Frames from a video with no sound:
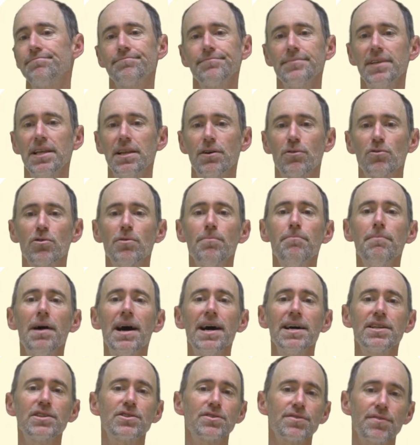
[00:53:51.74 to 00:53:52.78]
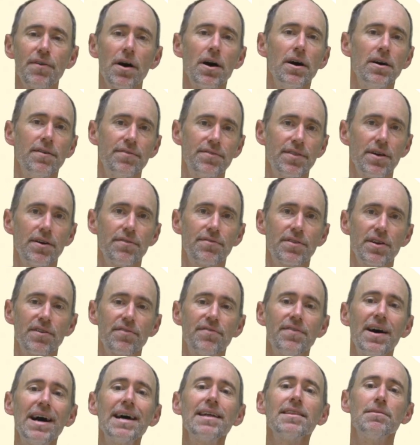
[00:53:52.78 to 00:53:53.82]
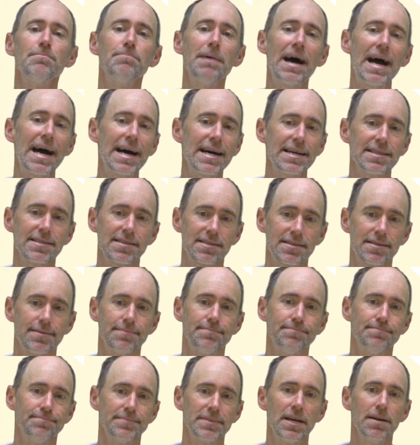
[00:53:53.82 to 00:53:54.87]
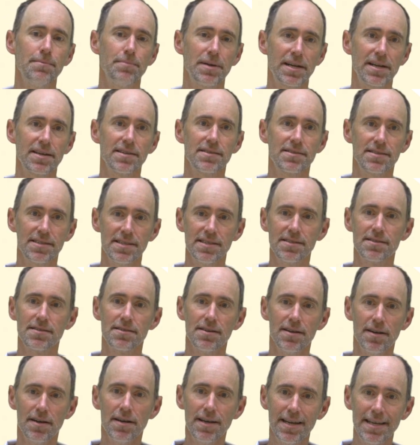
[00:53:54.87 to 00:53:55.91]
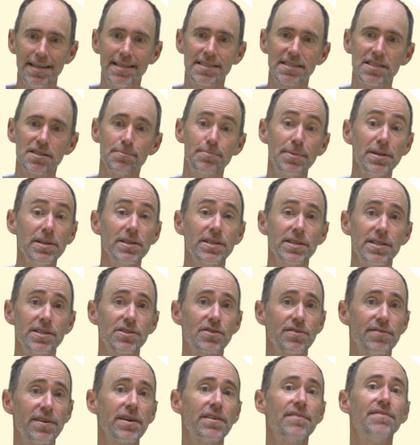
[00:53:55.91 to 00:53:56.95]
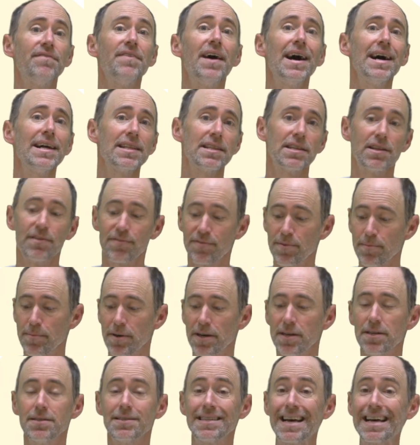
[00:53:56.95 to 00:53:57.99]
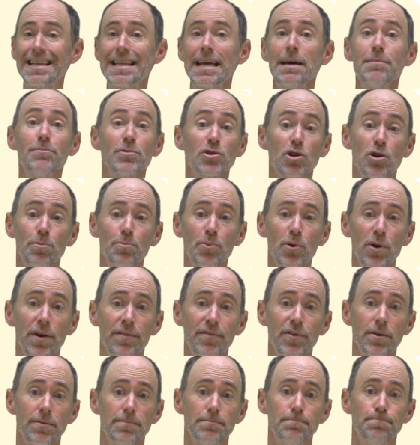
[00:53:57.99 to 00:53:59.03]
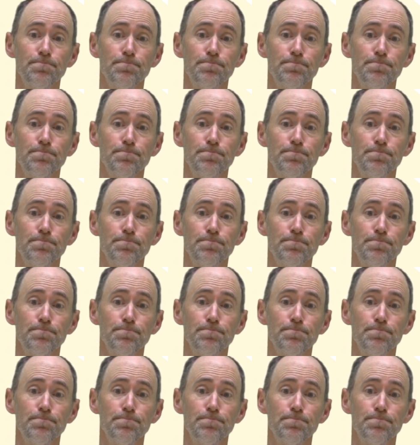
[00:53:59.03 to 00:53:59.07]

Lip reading: reminders of their violent past, right? Because these instabilities are very violent from a dynamical point of view.